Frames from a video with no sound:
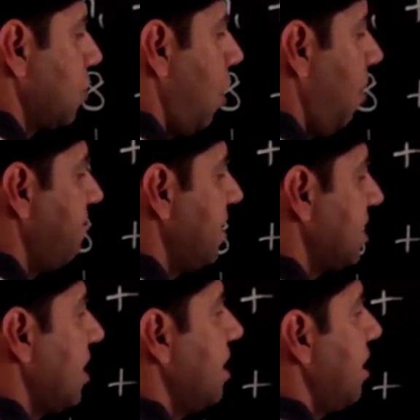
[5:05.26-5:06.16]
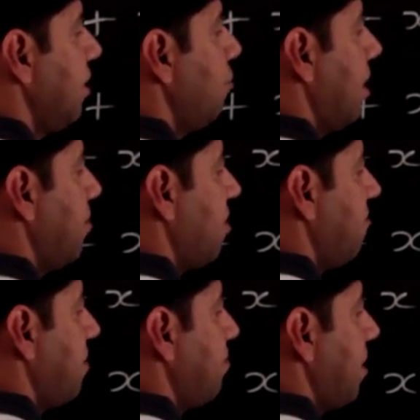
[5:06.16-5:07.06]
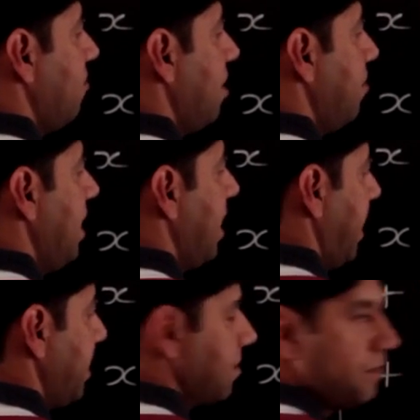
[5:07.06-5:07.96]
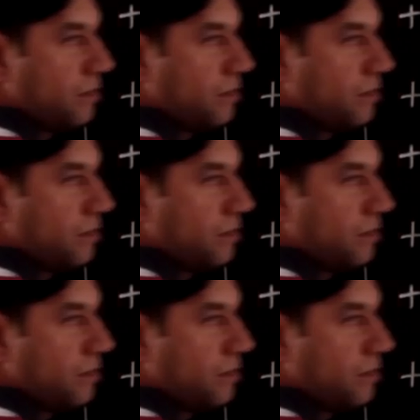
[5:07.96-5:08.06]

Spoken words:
So obviously the new number of people will be 9.